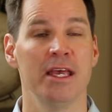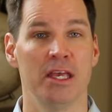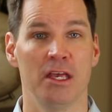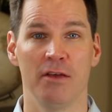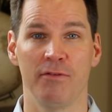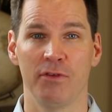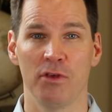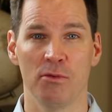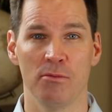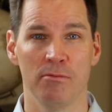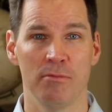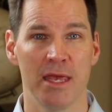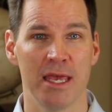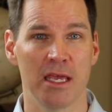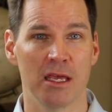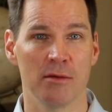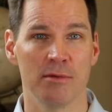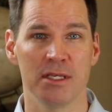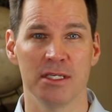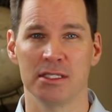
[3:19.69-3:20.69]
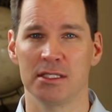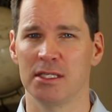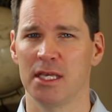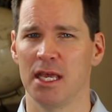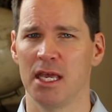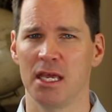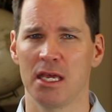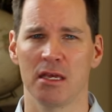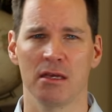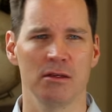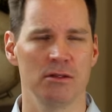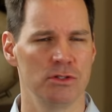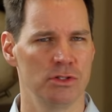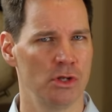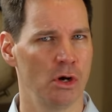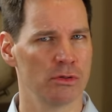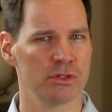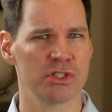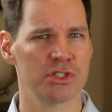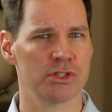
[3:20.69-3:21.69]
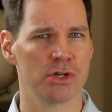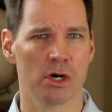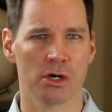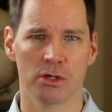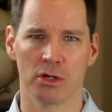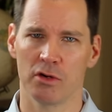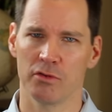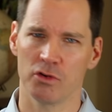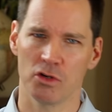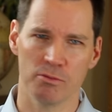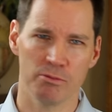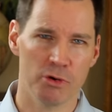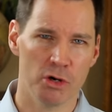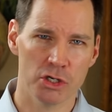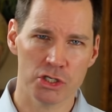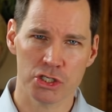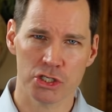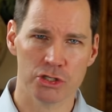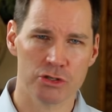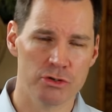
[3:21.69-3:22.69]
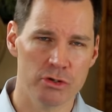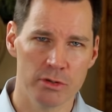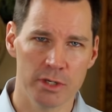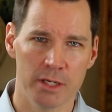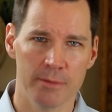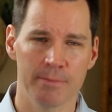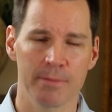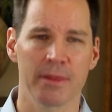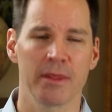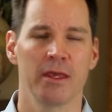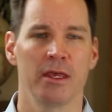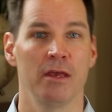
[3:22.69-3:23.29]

If you make a mistake, don't start over, push through it.